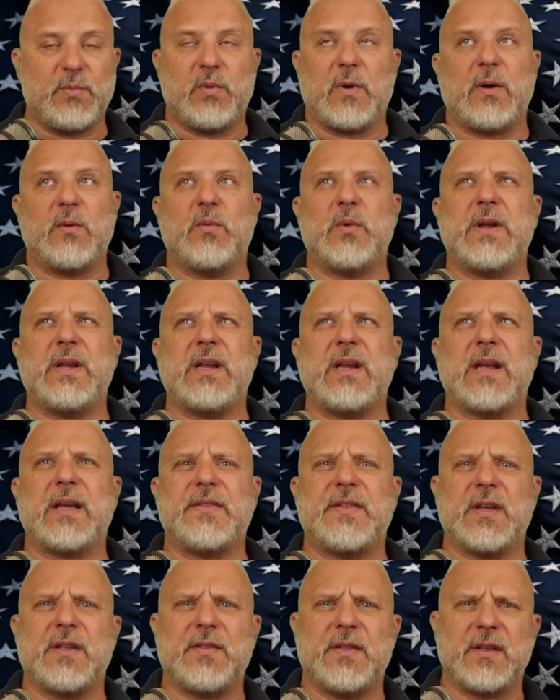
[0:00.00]
we had
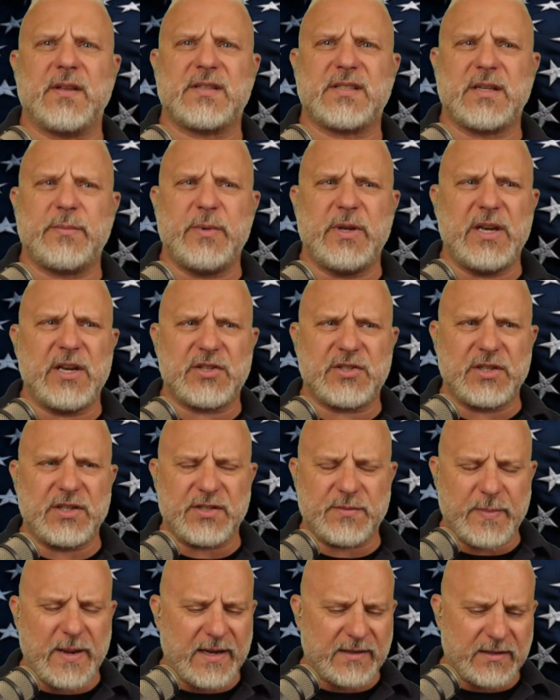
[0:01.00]
the
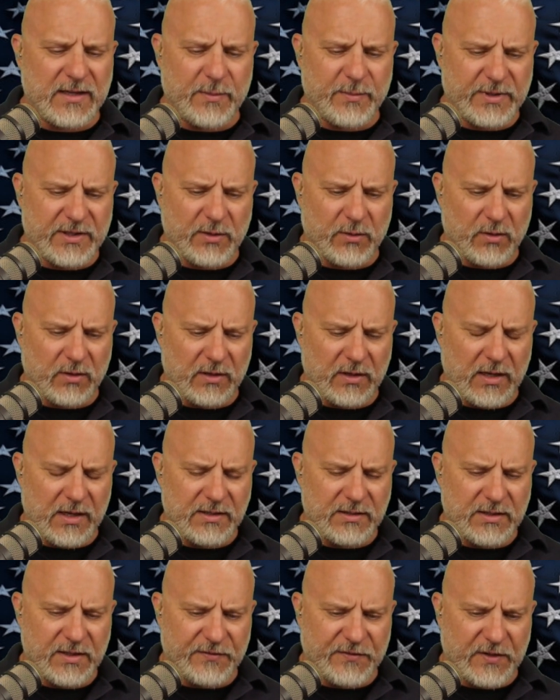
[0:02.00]
simunitions back then, but they were
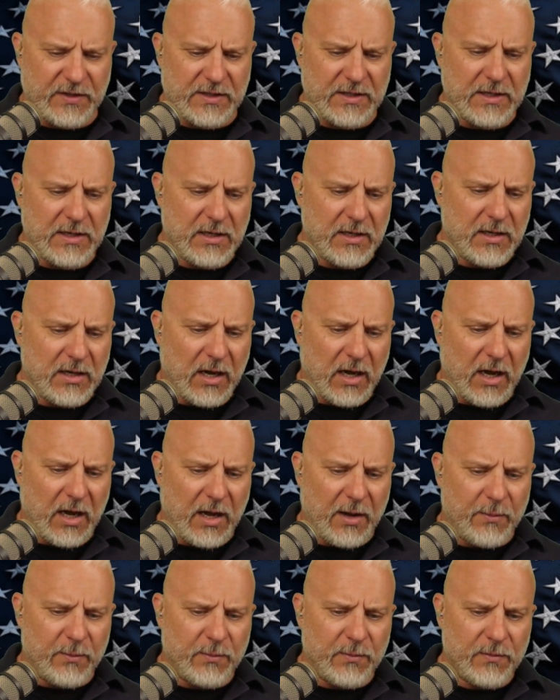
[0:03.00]
different.
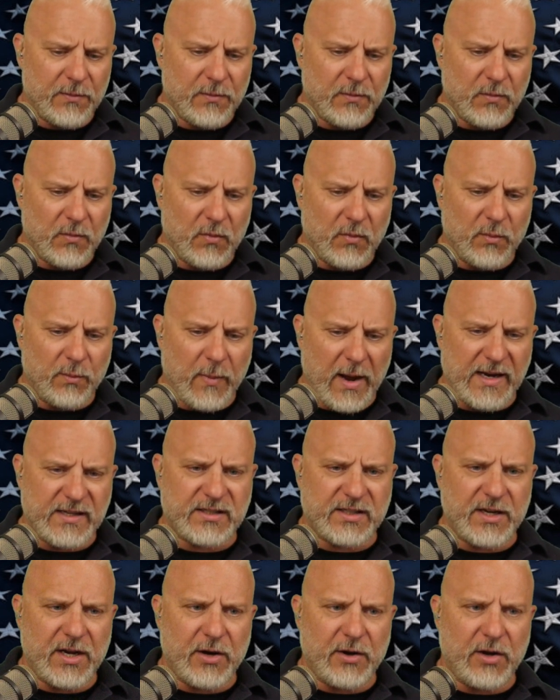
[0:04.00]
My
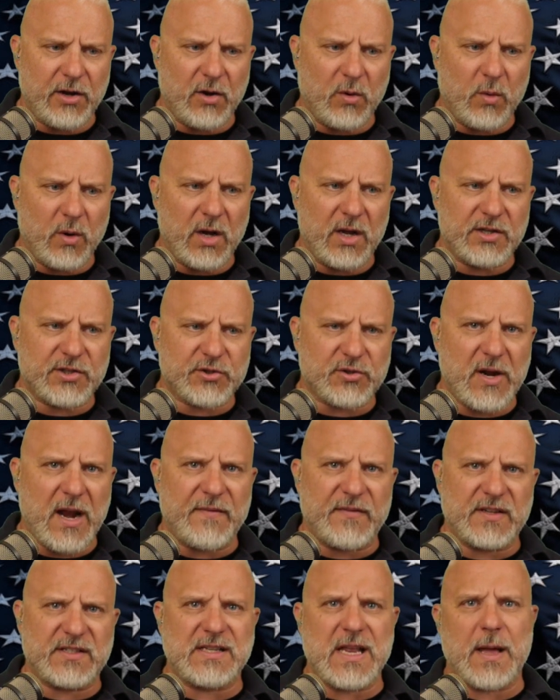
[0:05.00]
scenario was
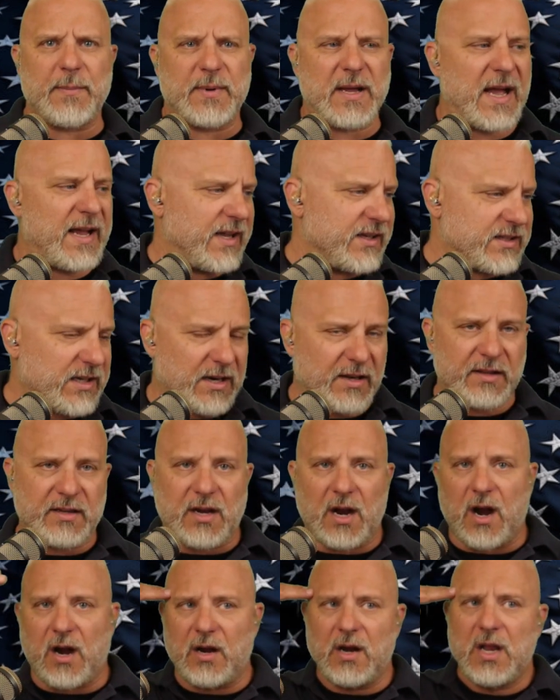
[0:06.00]
traffic stop, guy gets out of the
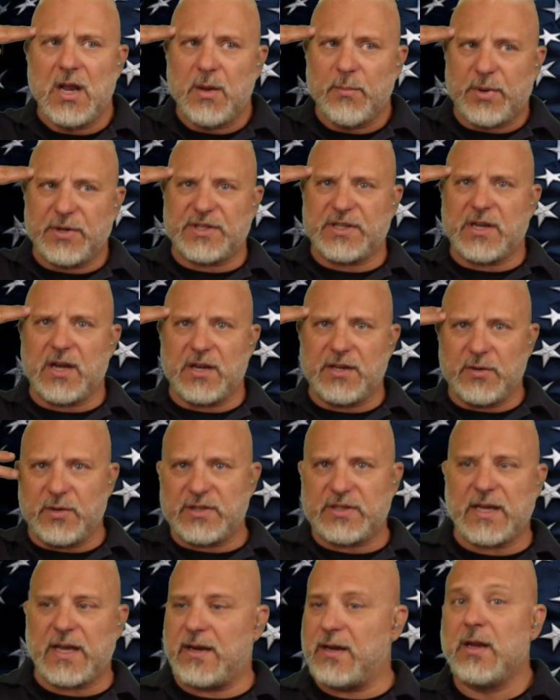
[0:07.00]
car, puts a gun to
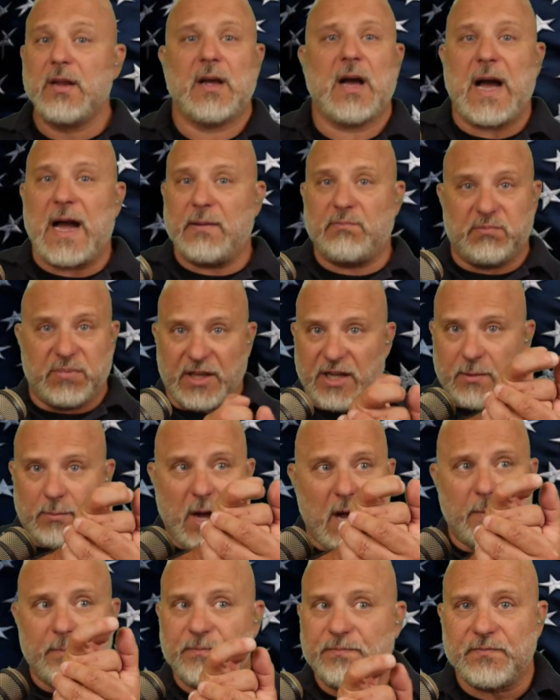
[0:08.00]
his head. I lit him
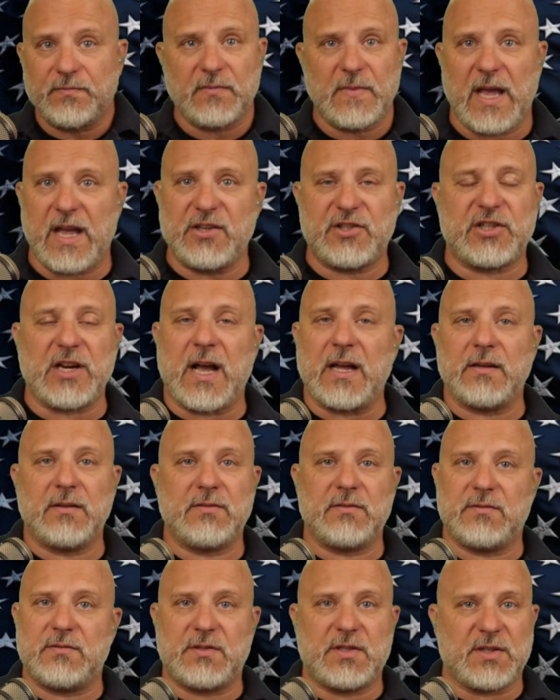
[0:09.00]
up, headshot,
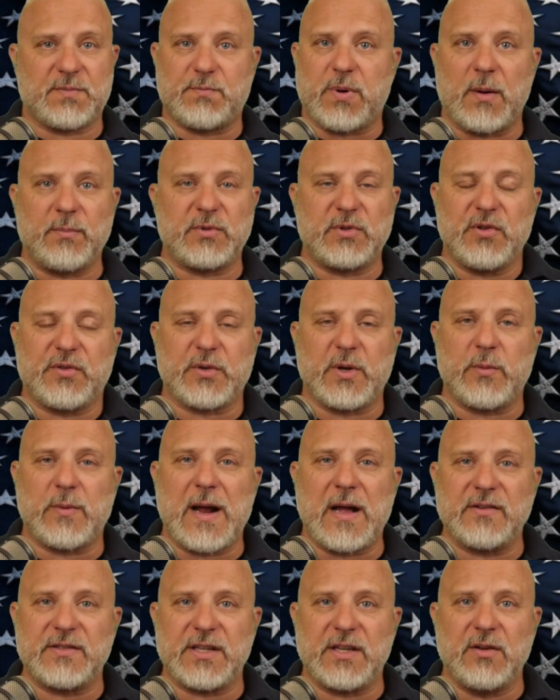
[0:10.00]
just pumped 2-3
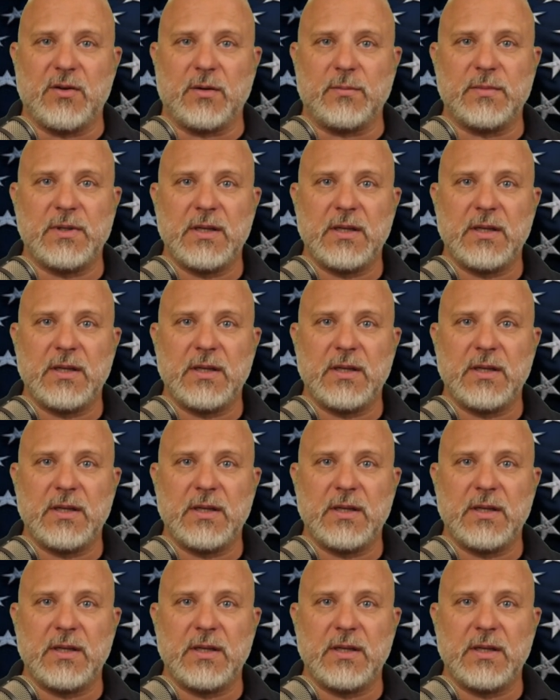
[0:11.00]
rounds into him.